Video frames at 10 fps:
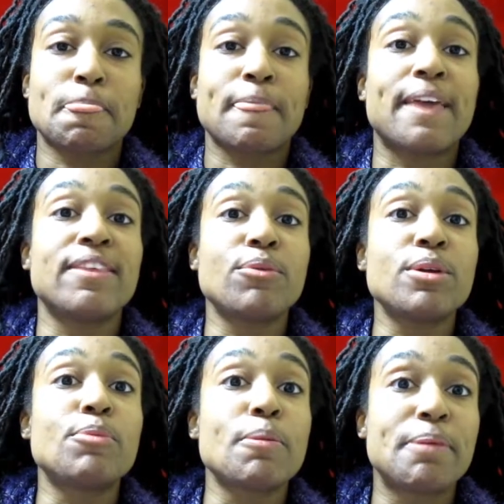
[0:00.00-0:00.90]
And then we
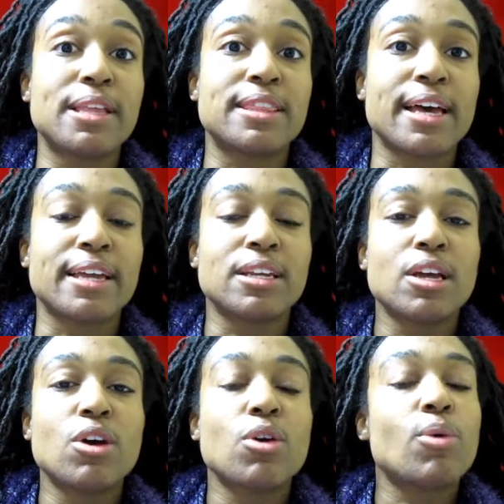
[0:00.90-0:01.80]
repeat that.
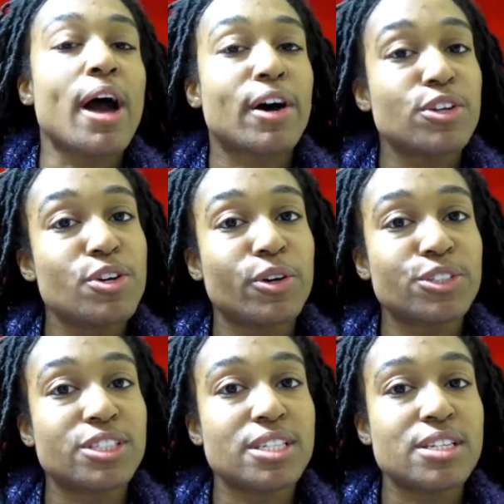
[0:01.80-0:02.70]
How do you hold your
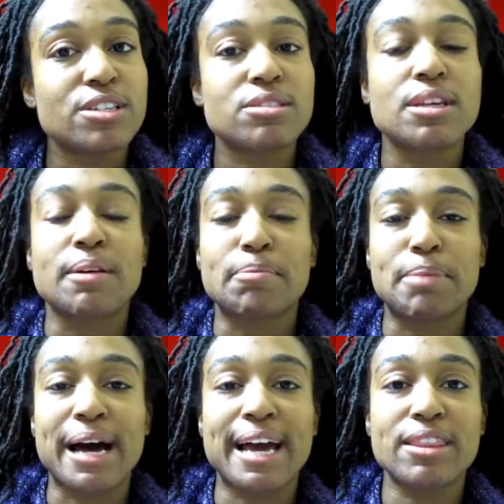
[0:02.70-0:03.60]
scissors?
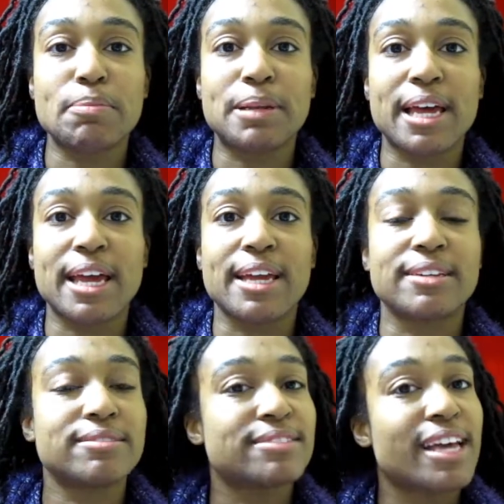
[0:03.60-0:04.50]
By the blade.
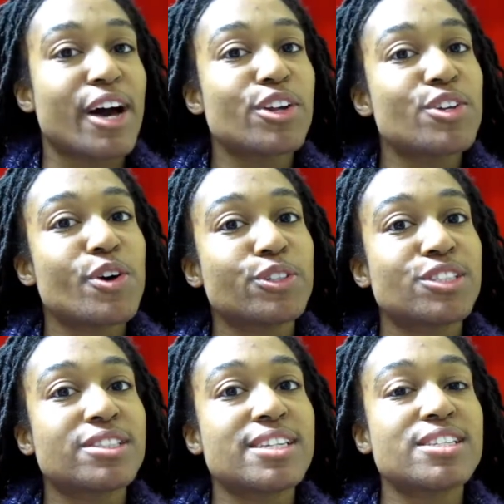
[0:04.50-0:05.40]
How do you hold your
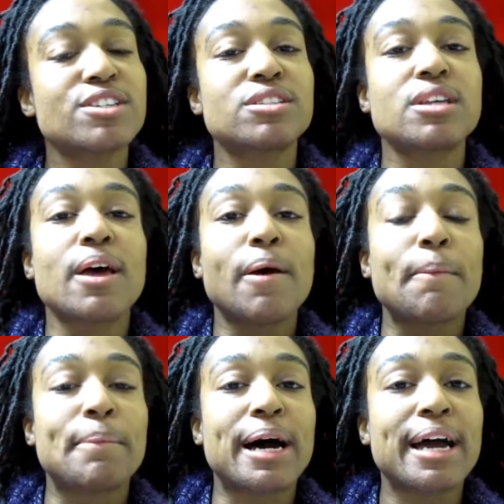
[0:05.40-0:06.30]
scissors?
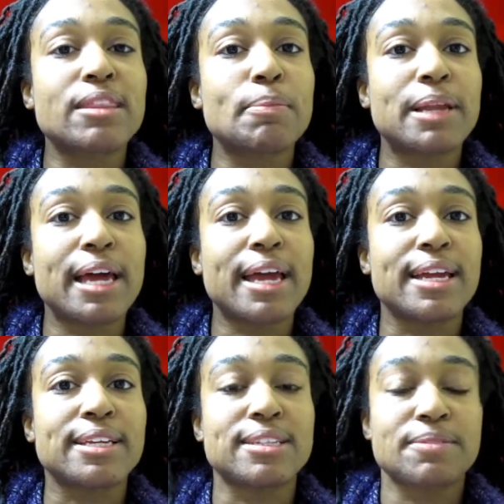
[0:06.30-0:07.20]
By the
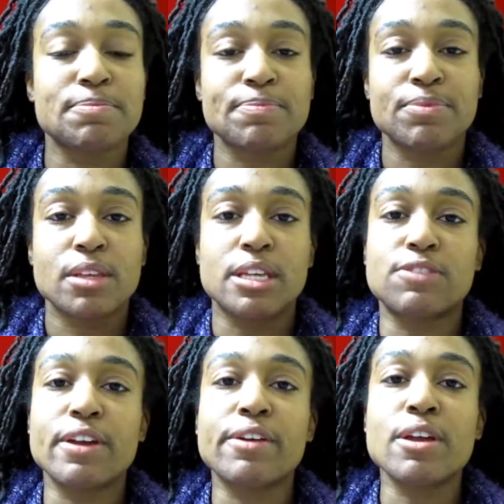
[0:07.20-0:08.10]
blade. It's
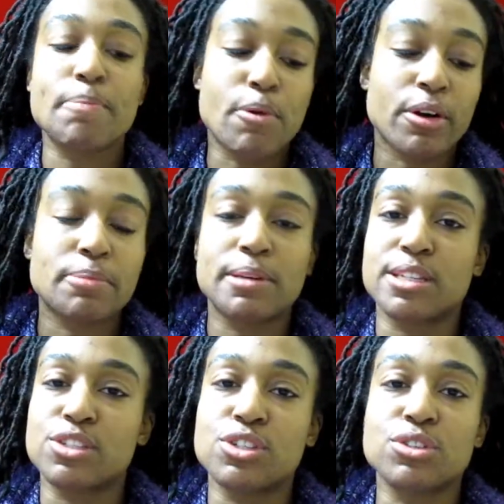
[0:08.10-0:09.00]
very important because
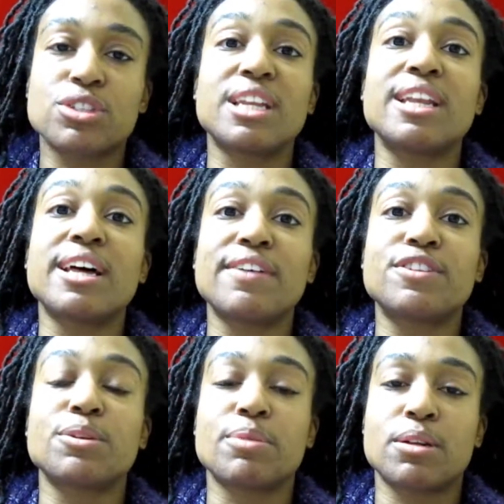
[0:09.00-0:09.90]
children love
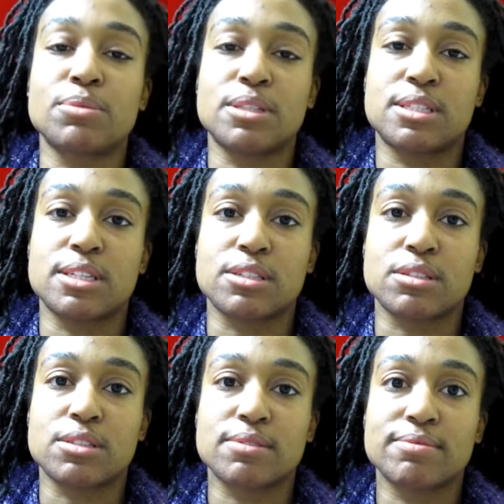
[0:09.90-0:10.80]
to run with
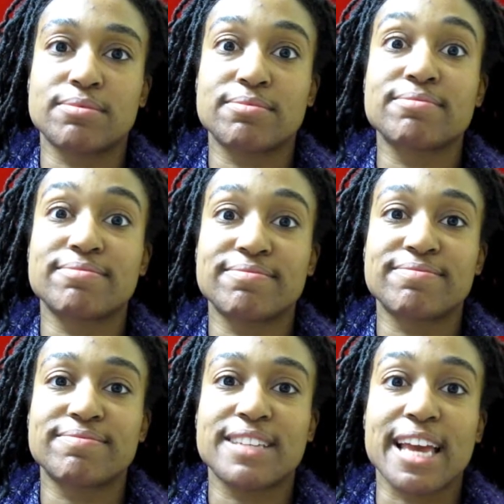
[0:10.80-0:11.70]
scissors.
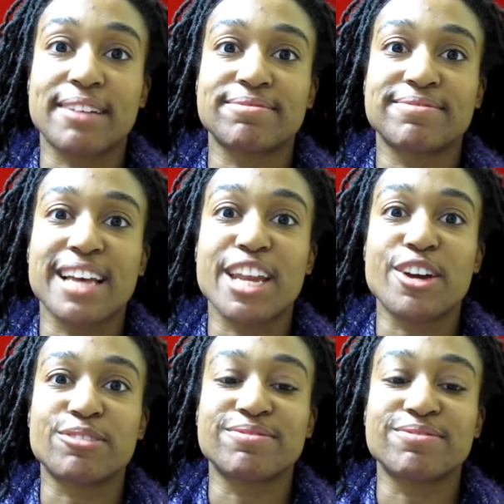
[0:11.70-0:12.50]
Yeah, I know.